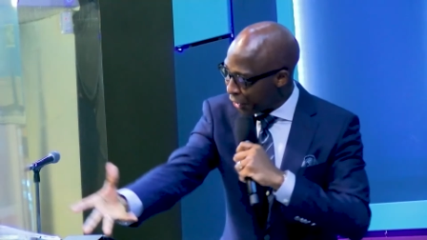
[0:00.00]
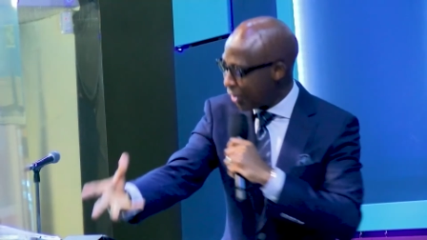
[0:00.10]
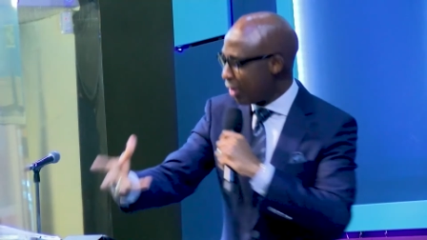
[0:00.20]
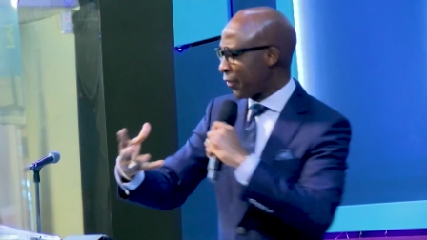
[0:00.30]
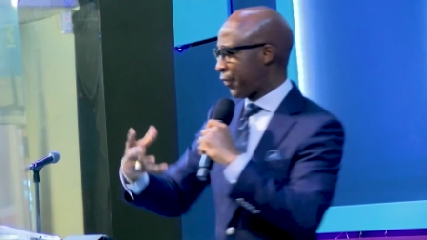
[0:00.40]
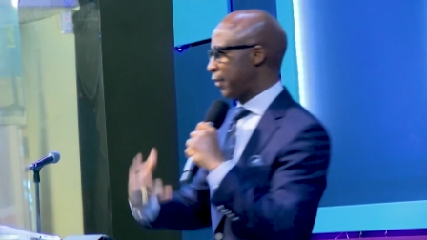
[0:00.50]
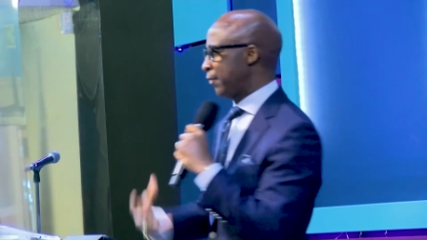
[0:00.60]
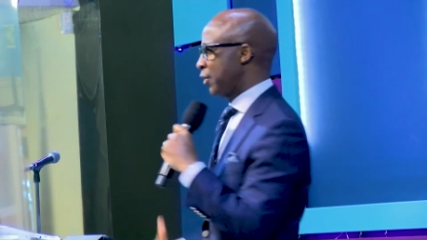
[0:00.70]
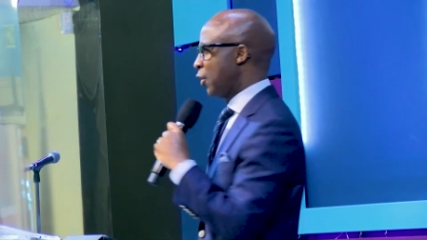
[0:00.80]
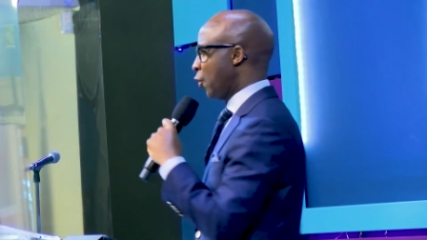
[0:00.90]
earth
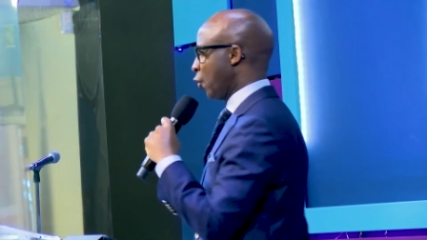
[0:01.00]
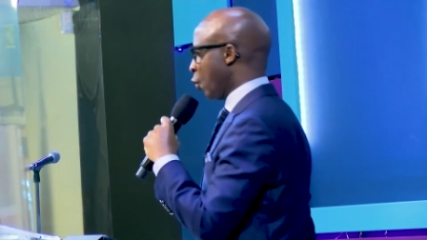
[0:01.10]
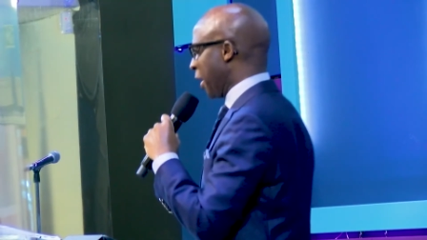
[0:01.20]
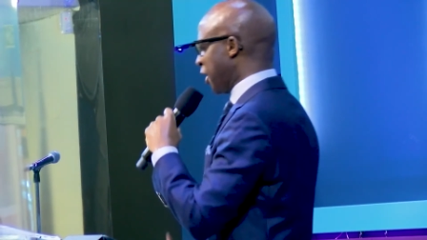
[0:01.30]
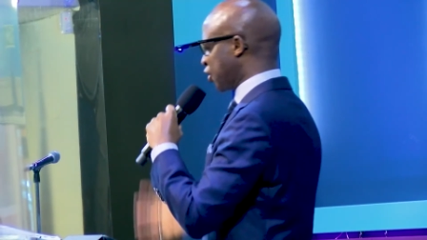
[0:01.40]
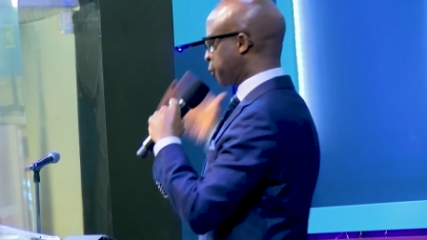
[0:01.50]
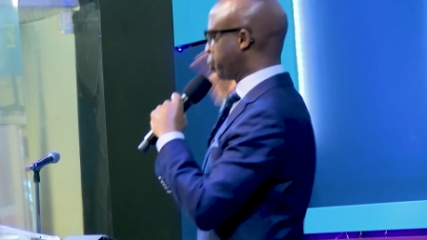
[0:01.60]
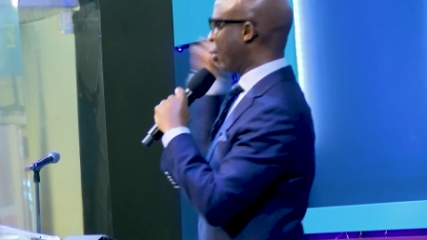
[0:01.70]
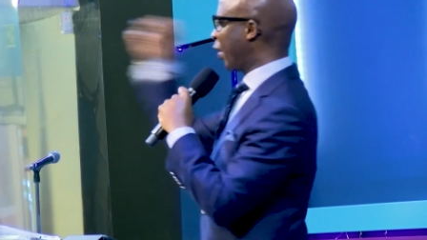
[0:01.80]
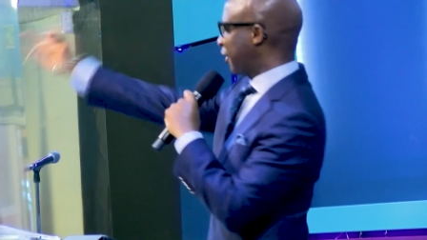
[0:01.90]
when he
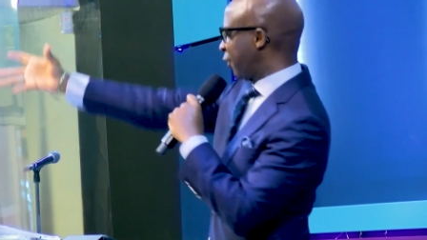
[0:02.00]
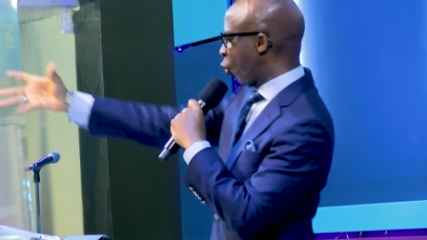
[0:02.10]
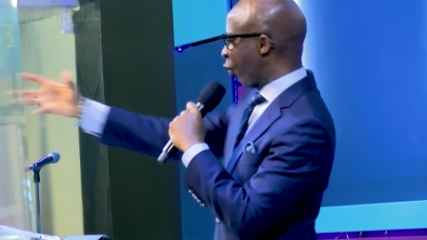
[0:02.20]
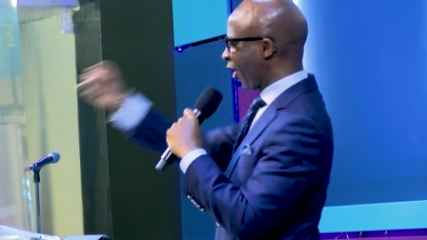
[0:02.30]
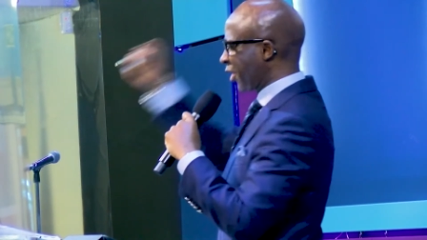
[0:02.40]
spoke the word